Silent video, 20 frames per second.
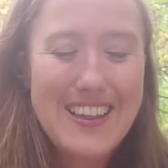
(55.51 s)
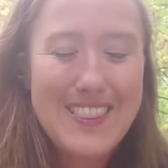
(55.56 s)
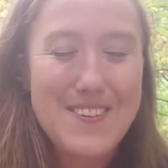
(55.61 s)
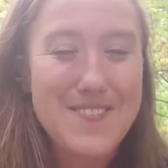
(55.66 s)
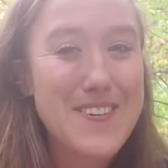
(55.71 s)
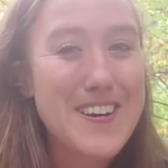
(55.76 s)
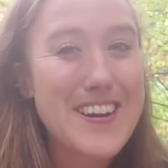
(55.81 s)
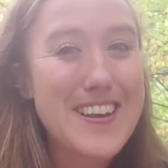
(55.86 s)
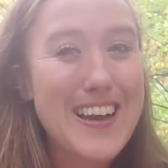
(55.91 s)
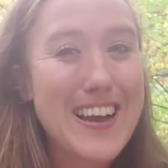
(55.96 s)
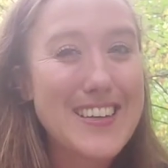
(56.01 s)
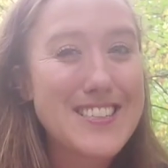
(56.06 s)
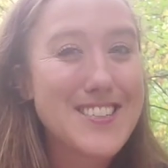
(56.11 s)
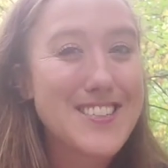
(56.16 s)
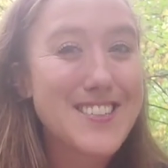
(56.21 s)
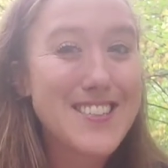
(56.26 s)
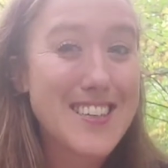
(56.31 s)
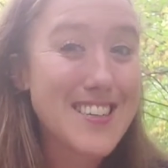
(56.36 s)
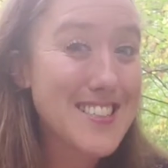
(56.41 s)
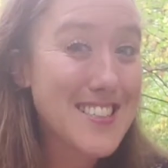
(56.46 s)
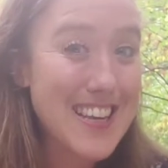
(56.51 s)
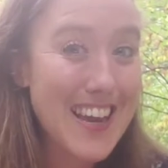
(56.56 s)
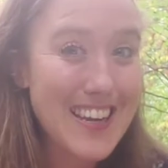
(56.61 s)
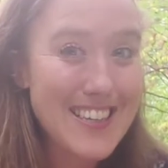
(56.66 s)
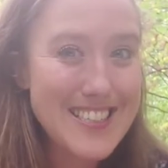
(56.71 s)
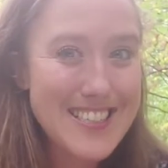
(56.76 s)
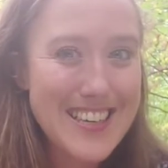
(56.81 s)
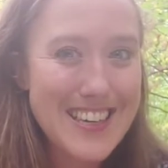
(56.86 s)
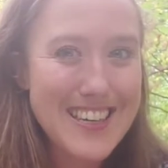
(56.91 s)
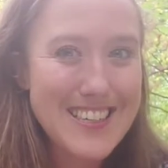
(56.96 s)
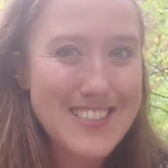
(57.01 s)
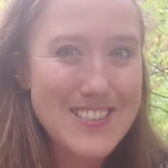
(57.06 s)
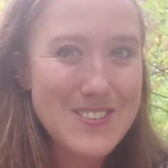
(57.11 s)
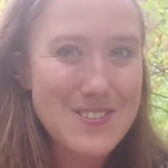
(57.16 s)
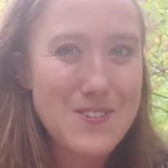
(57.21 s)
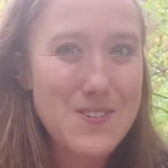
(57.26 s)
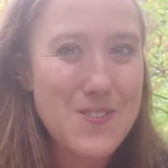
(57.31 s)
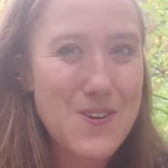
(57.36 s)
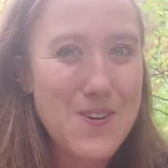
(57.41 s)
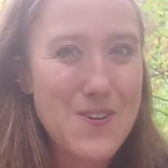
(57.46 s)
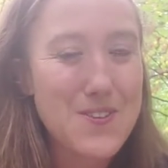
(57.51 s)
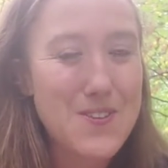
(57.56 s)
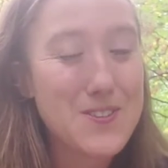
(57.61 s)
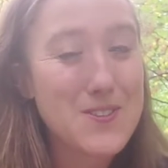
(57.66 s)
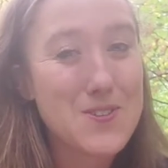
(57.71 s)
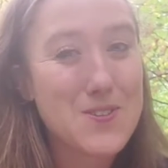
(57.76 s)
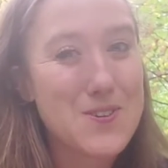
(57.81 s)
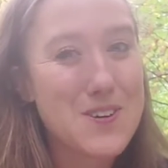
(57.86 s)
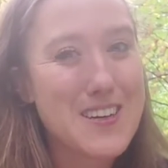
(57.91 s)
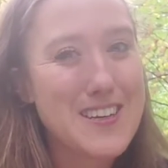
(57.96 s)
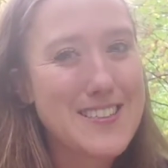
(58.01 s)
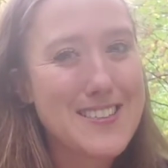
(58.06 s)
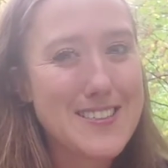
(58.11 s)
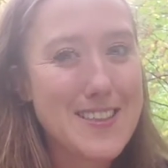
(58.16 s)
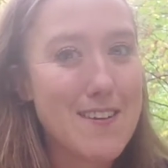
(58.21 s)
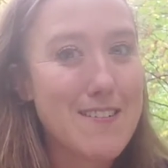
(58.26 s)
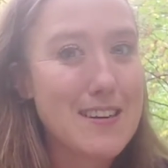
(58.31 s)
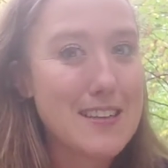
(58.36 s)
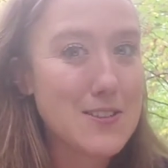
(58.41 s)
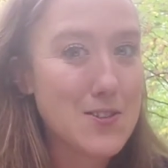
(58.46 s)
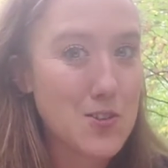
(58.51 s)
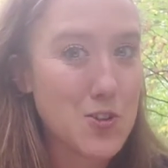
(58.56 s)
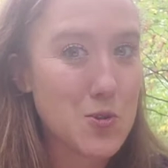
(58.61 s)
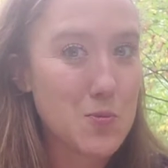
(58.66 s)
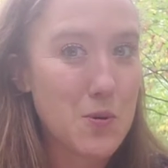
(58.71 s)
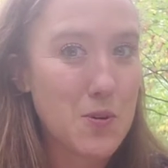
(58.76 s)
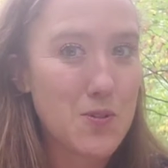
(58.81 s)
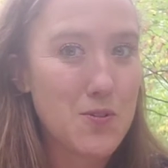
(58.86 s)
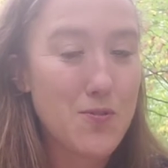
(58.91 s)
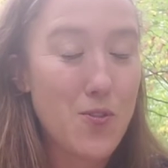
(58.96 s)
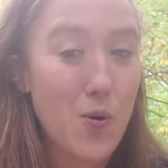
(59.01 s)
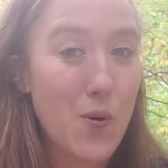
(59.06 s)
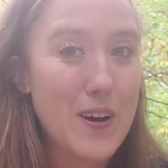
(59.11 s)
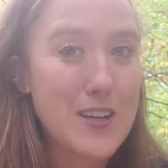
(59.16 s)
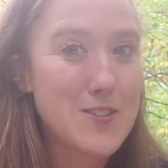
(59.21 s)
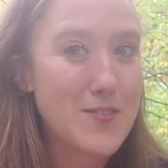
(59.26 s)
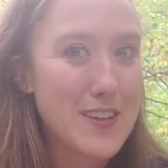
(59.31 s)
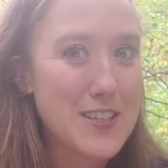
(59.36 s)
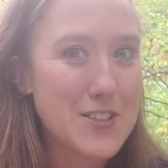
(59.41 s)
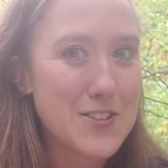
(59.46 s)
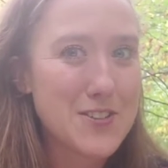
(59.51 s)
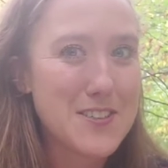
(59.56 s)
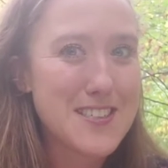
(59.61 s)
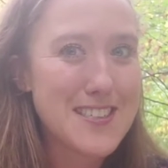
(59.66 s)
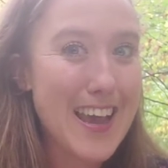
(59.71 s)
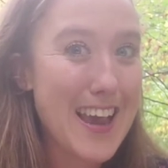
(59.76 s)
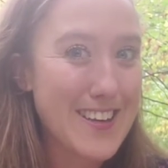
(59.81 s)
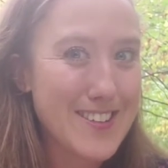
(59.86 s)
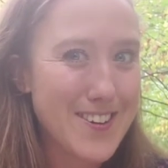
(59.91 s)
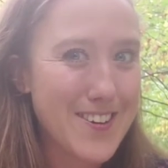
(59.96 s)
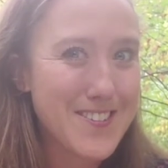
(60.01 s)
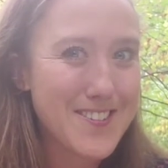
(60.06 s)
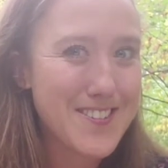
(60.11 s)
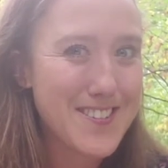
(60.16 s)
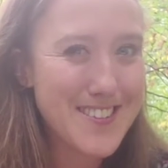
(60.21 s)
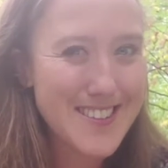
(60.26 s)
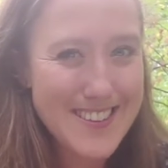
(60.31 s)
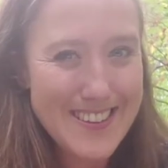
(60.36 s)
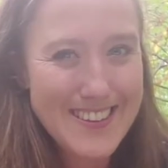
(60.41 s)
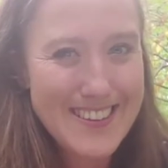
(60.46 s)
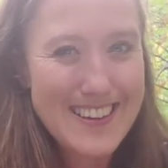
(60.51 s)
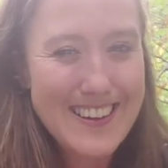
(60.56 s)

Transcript: The reading age is 6 to 8 years, although the story is thoroughly suitable for adventurous adults.